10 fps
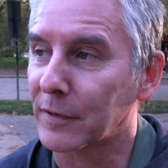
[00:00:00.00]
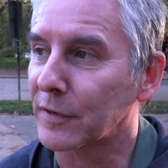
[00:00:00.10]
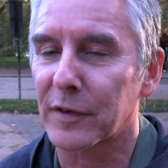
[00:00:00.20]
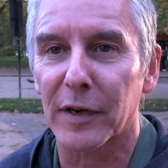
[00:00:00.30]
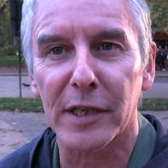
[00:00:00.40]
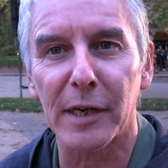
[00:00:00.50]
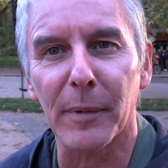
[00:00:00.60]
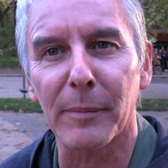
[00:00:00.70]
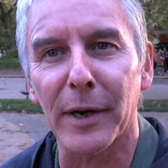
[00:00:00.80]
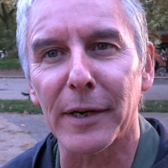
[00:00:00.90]

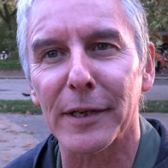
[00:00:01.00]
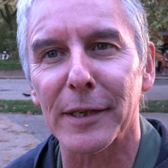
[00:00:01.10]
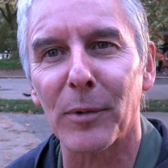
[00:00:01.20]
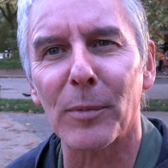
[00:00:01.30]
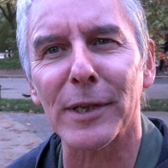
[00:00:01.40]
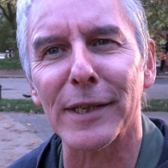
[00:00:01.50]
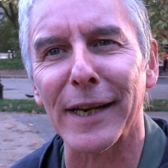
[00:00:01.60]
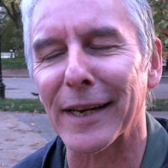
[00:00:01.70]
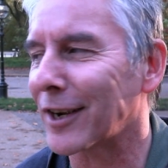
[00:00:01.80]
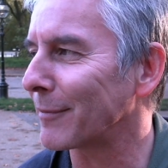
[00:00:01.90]
Slipped my mind. So what was I
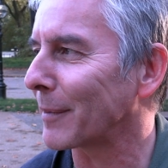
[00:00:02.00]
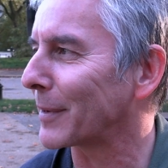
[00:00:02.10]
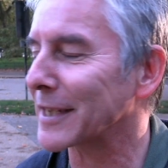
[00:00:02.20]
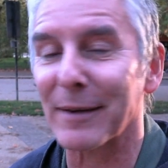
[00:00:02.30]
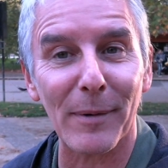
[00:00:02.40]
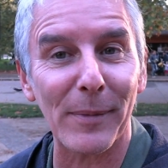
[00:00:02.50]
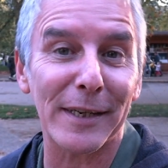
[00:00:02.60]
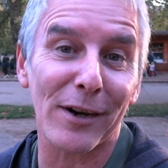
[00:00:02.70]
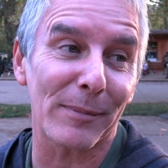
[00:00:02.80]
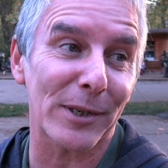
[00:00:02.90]
saying? I can't remember. Slipped my
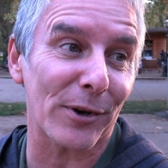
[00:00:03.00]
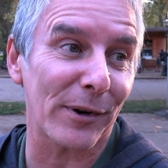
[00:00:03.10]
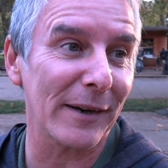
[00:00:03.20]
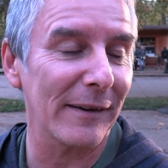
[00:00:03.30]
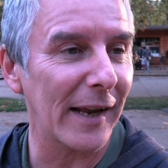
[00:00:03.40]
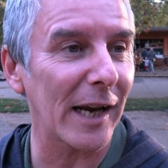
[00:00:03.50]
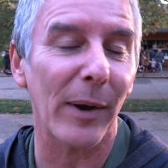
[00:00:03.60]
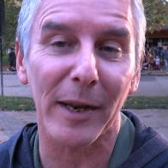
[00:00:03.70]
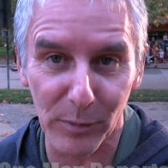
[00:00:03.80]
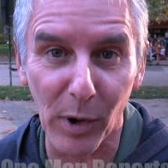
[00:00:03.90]
mind. Terribly sorry.
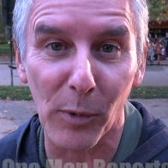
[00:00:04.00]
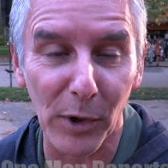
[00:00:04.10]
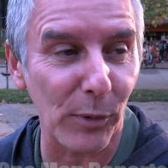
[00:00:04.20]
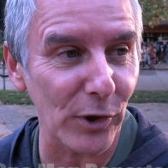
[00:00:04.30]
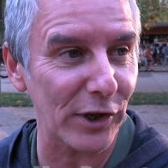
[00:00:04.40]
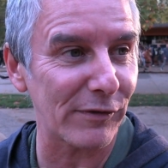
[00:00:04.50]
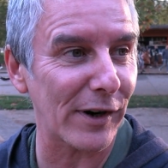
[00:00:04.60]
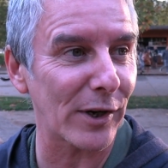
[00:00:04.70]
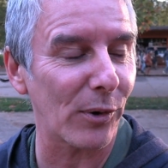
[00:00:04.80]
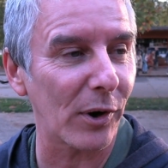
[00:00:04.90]
Anyway, it's well worth watching.
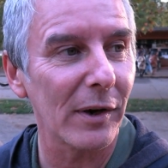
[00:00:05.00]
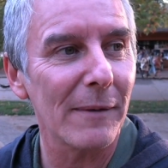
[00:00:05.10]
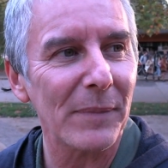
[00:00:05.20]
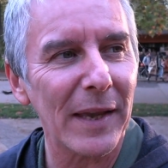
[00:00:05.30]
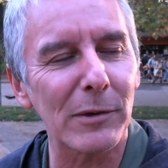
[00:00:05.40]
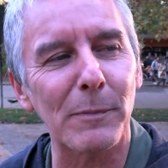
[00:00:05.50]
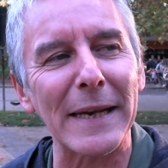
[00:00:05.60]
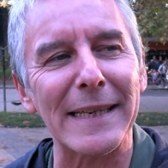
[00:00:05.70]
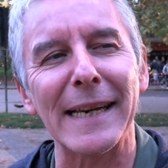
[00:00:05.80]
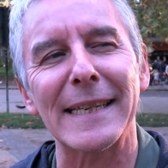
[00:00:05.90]
Fred Hoyle. He was
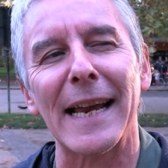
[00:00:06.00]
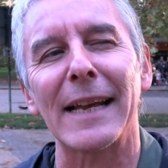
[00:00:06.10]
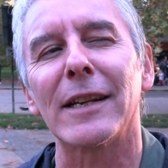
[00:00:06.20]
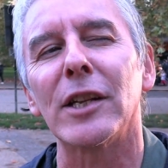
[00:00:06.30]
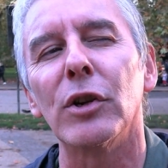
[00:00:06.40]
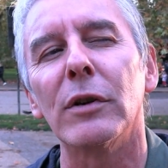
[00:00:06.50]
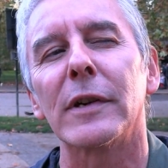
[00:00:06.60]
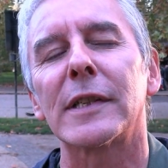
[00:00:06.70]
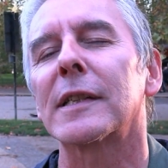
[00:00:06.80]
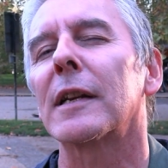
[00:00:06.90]
basically saying that the
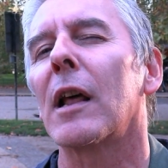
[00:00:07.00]
universe is